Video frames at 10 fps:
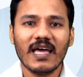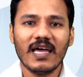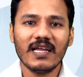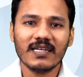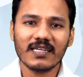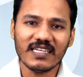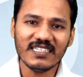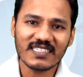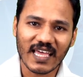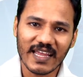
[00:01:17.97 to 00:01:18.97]
and
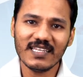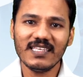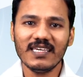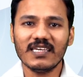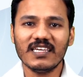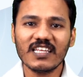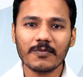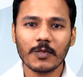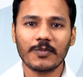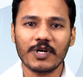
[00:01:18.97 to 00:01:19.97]
inside the inner
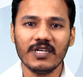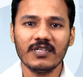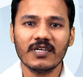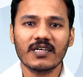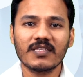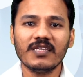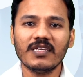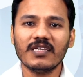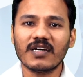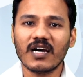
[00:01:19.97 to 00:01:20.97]
membrane the